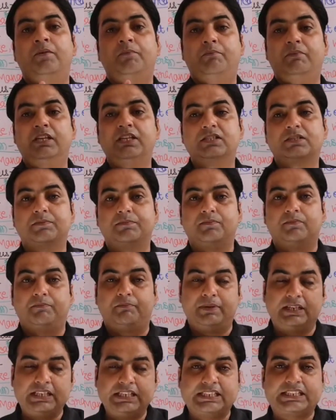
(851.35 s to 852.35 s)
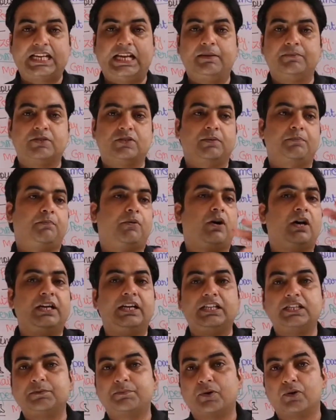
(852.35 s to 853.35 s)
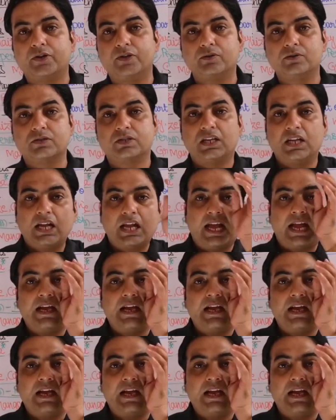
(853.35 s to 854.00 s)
Means many times pollen is produced,